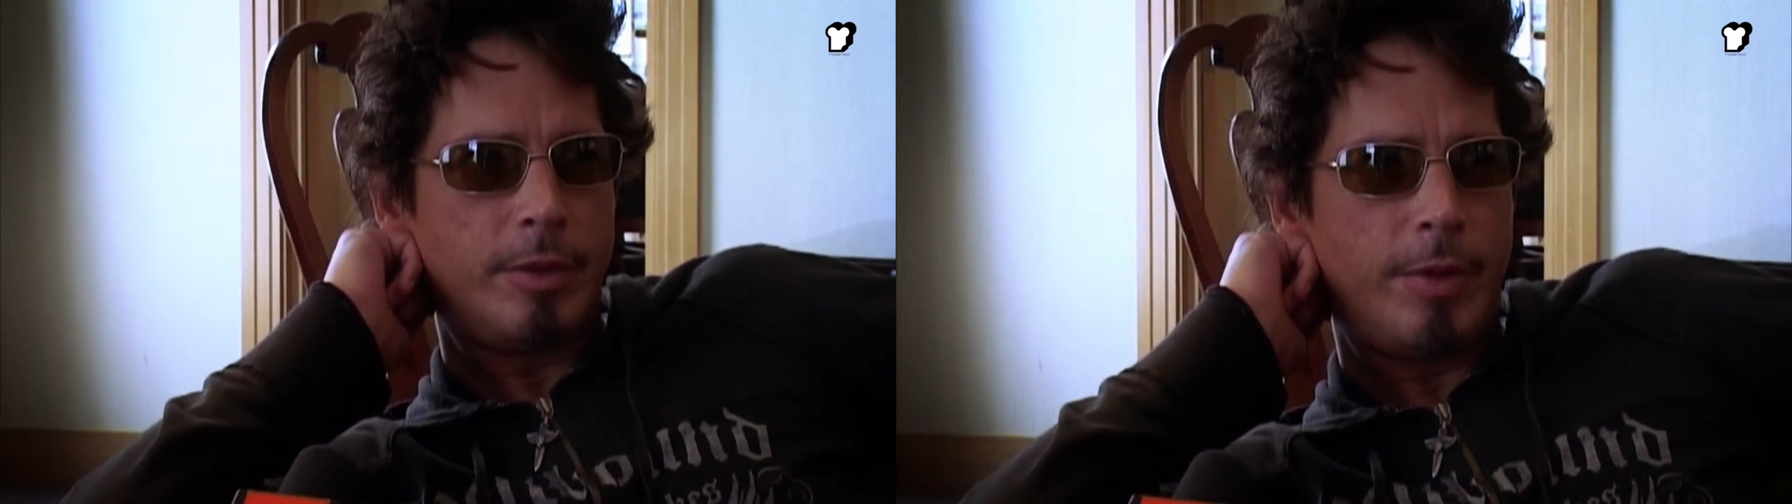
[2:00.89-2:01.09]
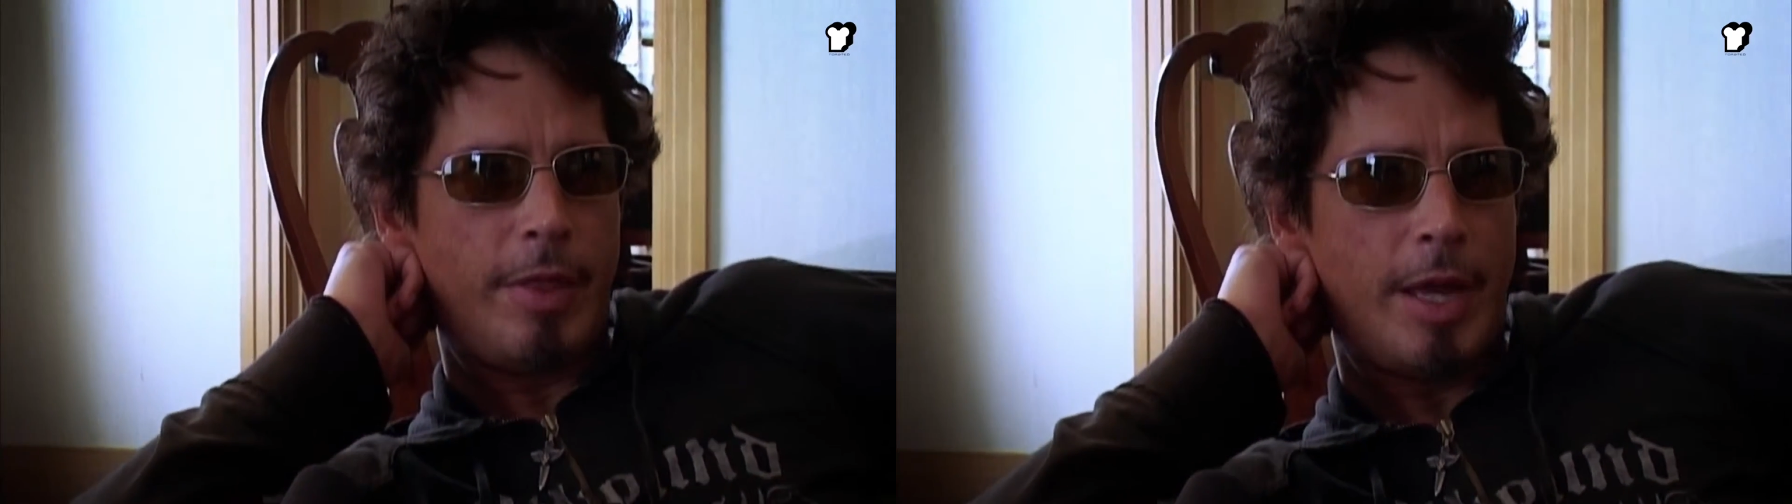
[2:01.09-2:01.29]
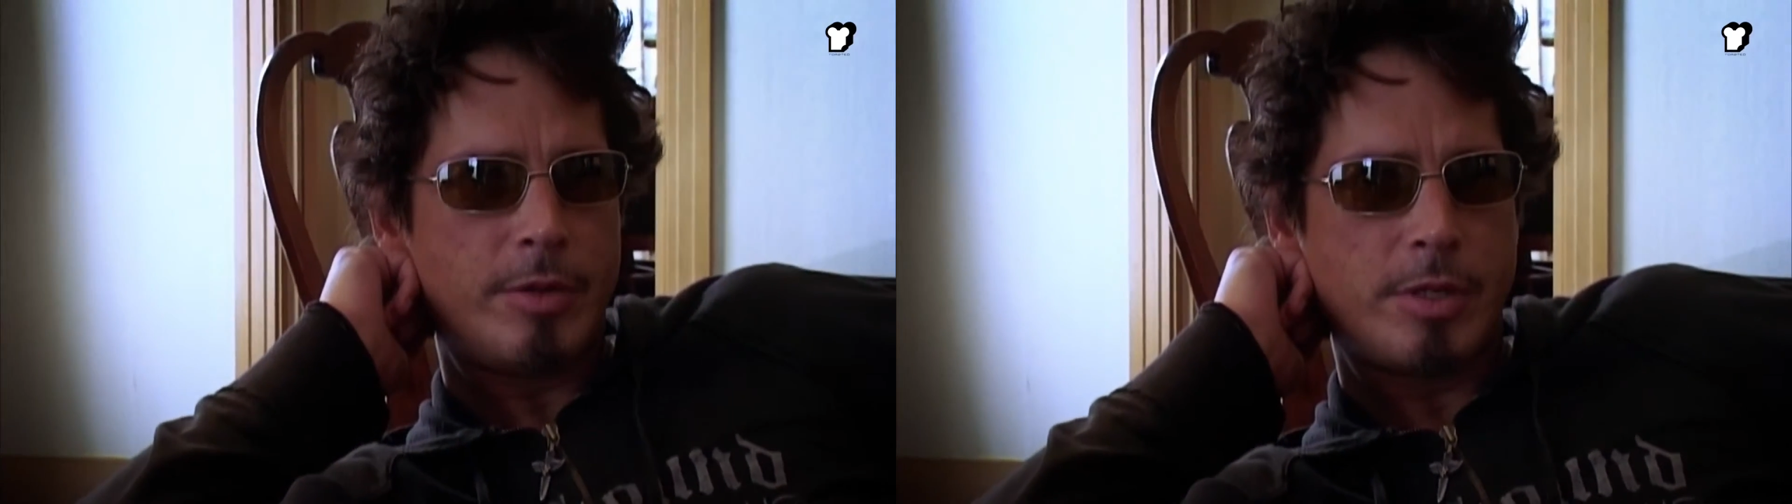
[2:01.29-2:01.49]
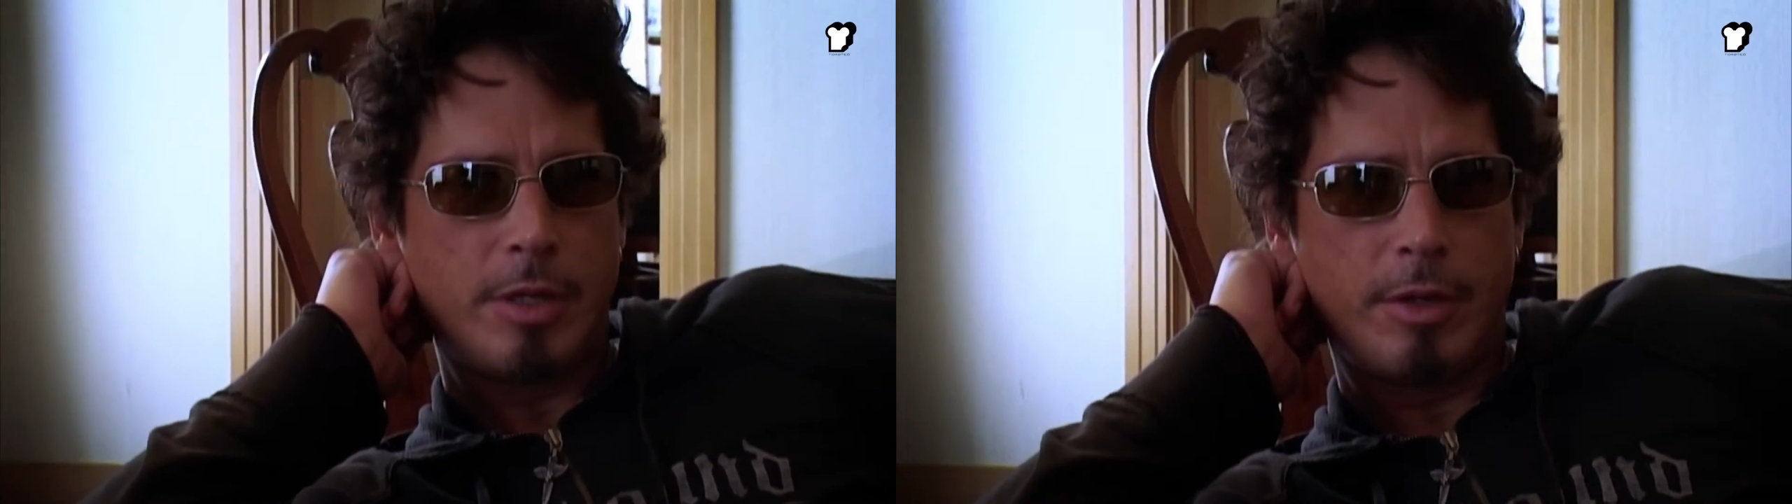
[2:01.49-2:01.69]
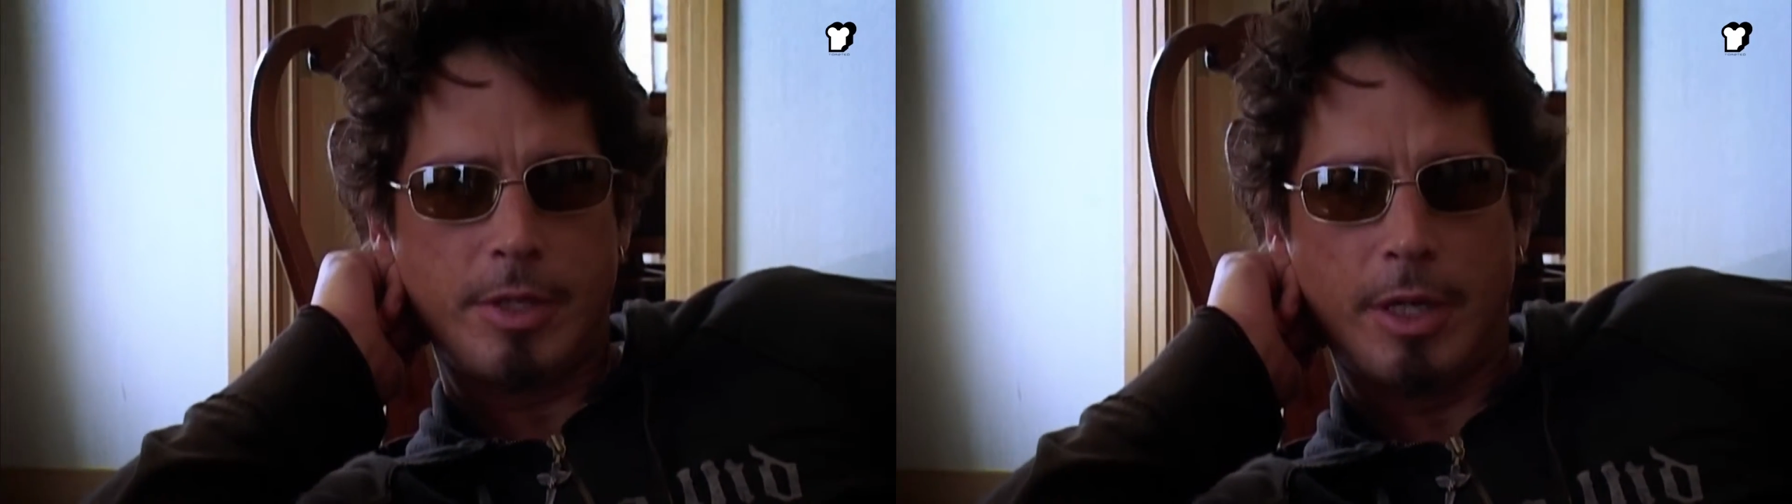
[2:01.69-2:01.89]
to a
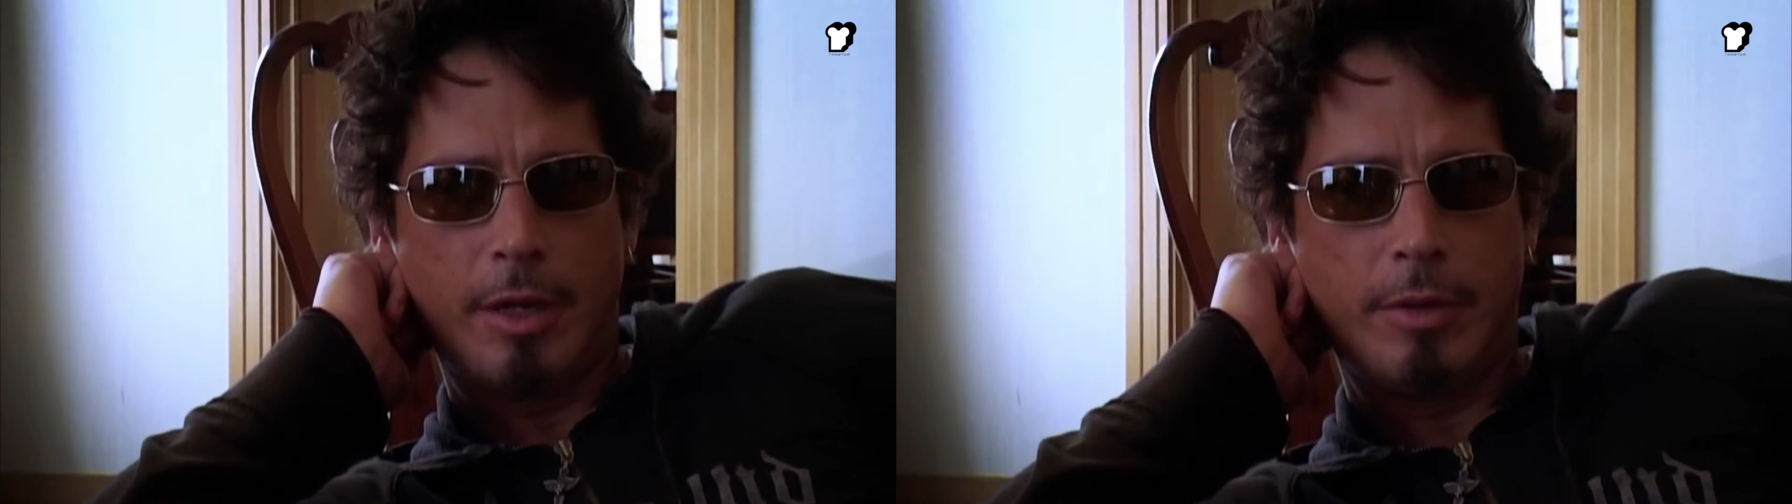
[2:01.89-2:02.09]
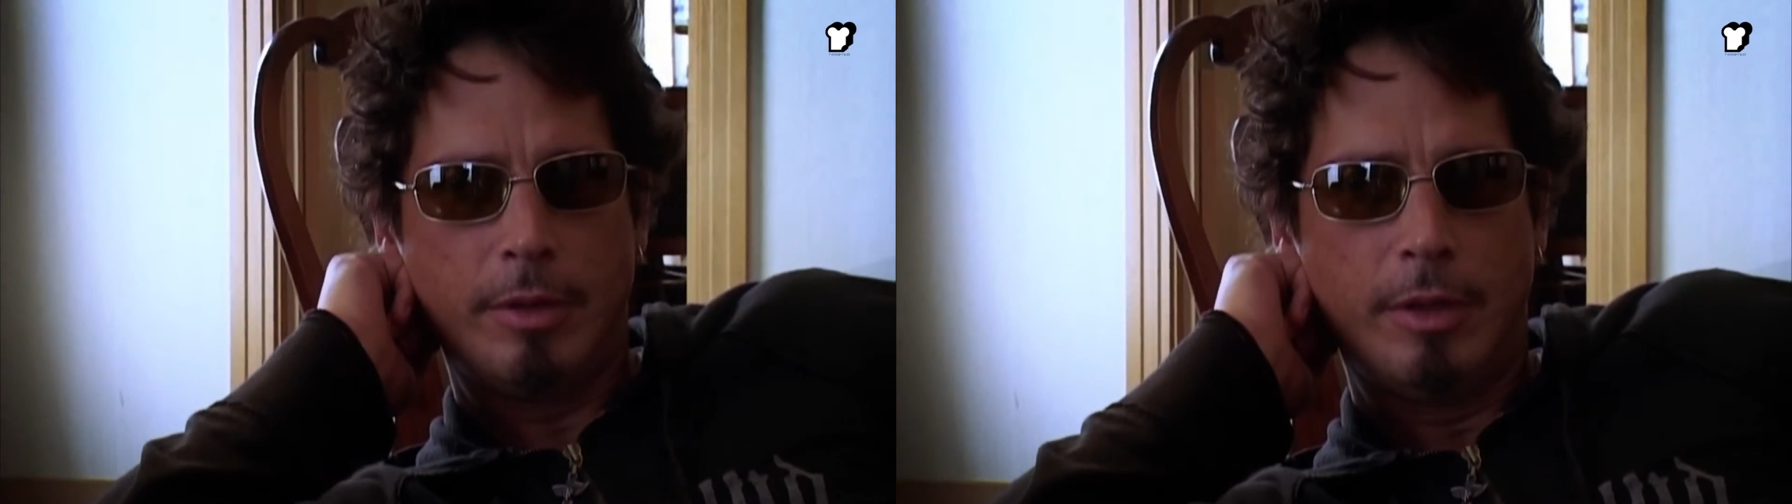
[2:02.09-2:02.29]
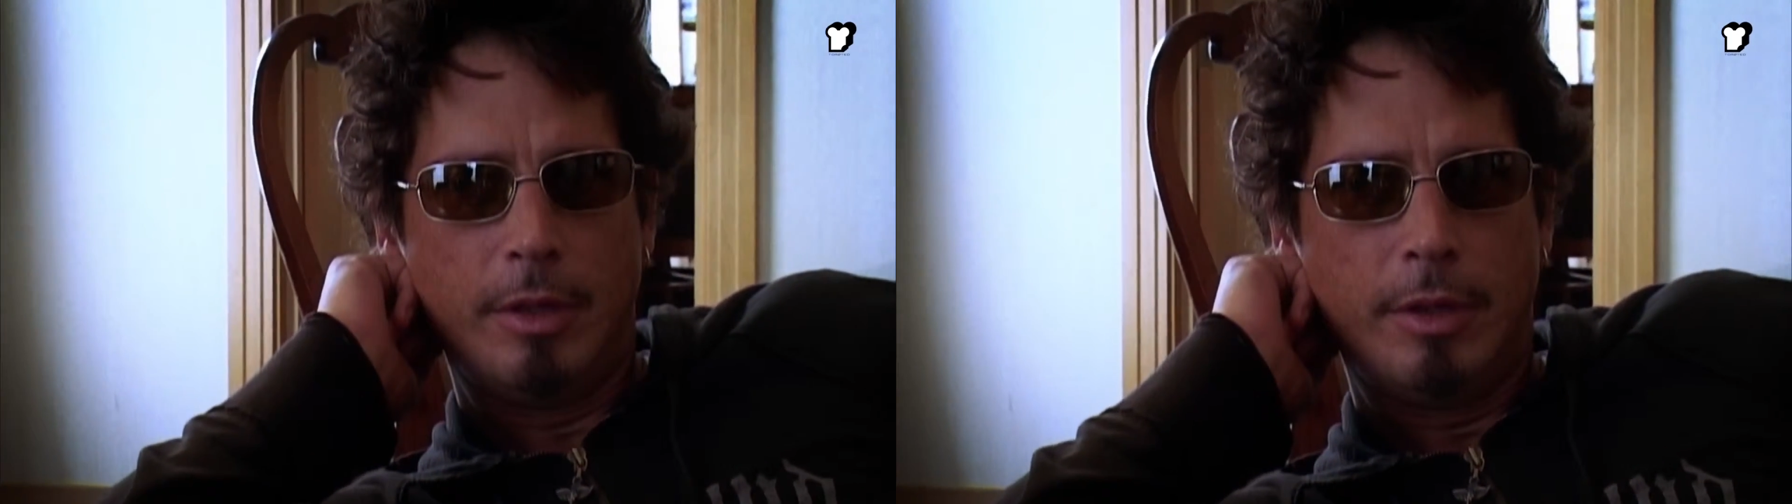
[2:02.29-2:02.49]
thousand years ago,